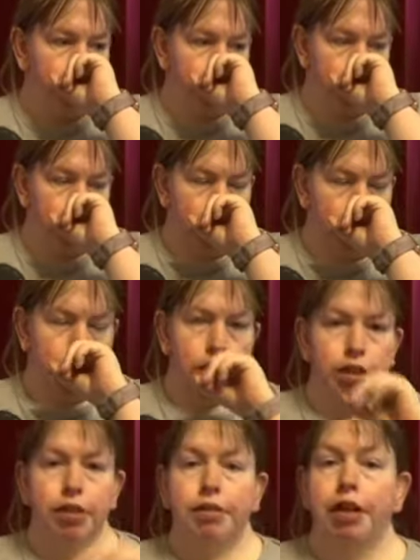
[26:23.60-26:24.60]

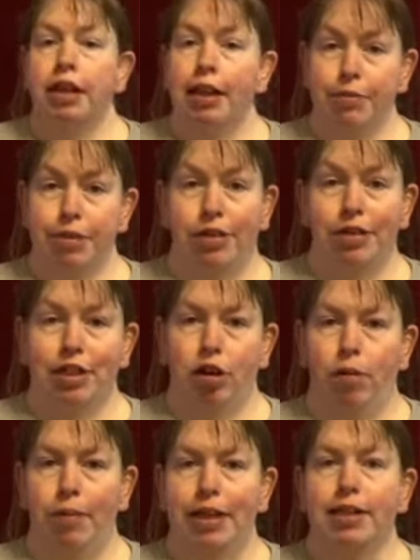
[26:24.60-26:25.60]
let me know in the
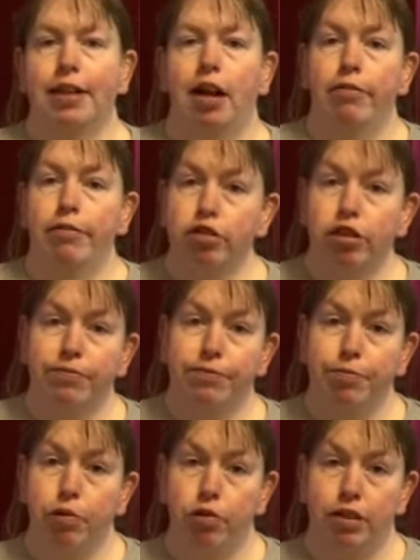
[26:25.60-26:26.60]
comments. I will do
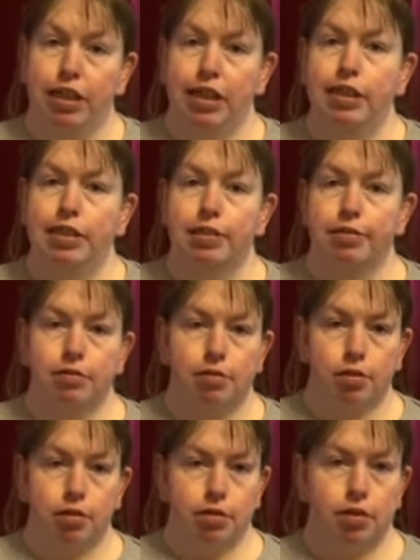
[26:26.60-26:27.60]
more of these.
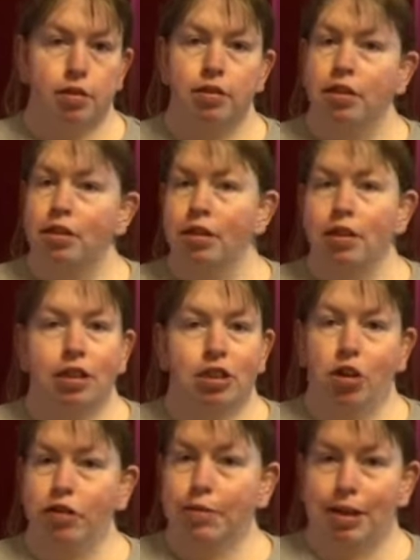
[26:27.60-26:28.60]

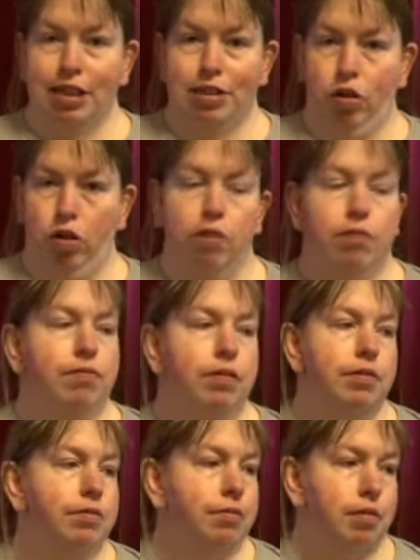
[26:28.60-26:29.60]
Sorry about this cough.
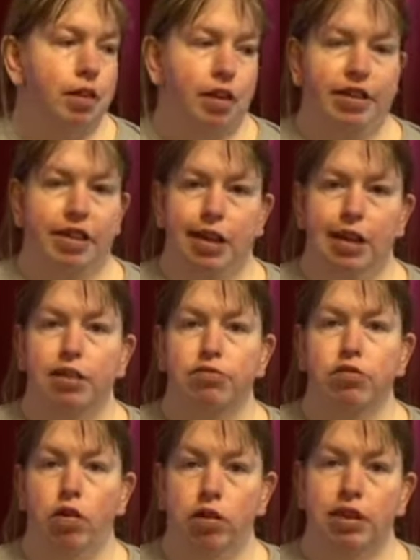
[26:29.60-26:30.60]
Like I said, I've
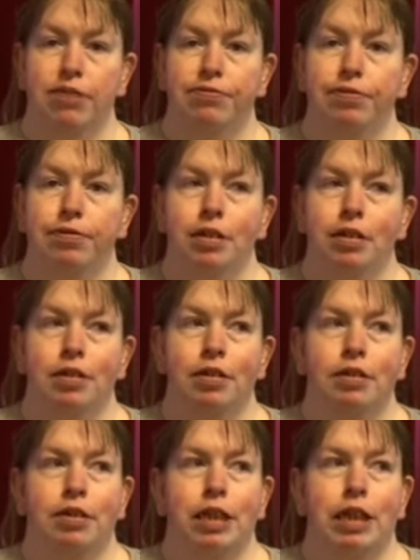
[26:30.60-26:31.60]
got
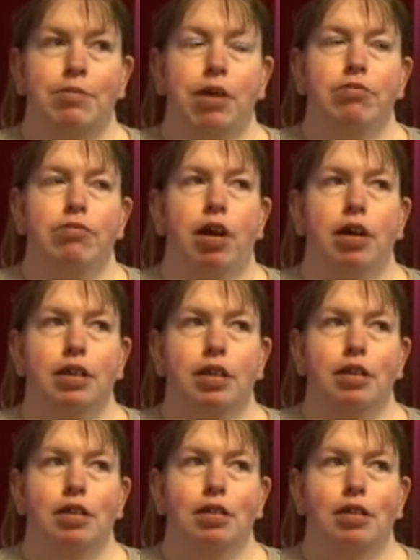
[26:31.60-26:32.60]
in my right
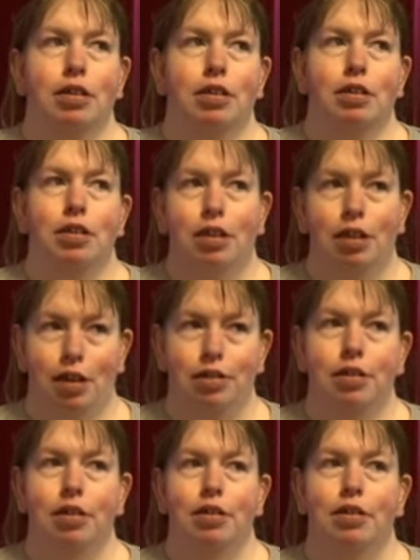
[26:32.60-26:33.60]

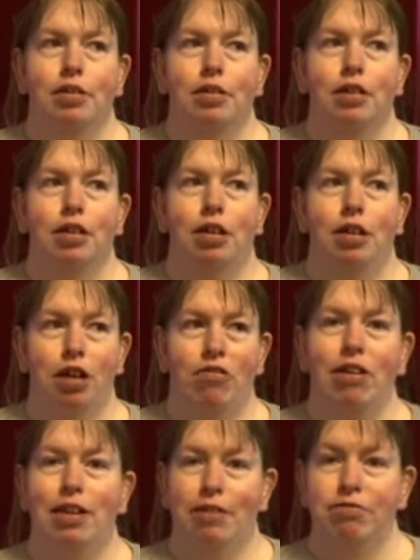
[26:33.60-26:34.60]
lung,
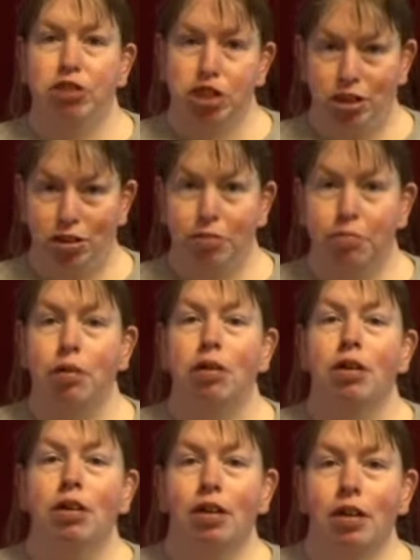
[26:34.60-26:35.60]
lower left tube,
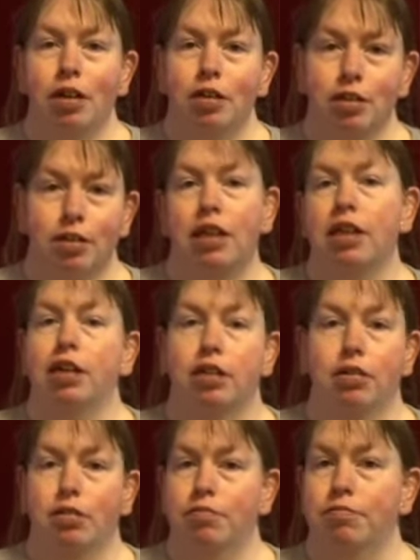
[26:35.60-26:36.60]
there's like
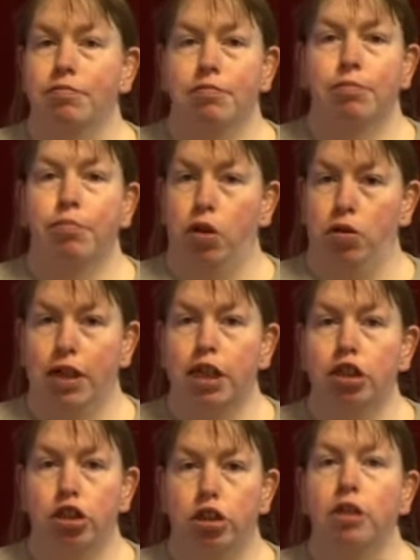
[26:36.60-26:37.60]
a
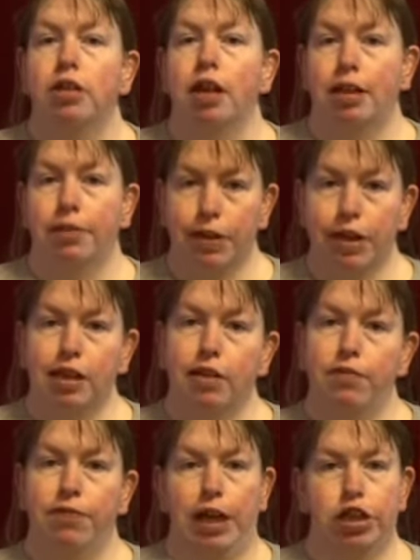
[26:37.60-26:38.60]
blockage. I think it's an
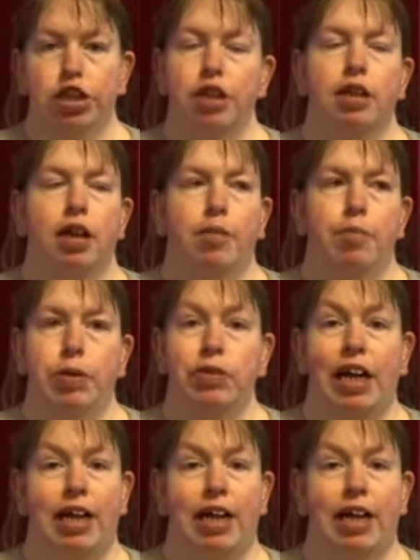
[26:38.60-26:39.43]
infection. I've been on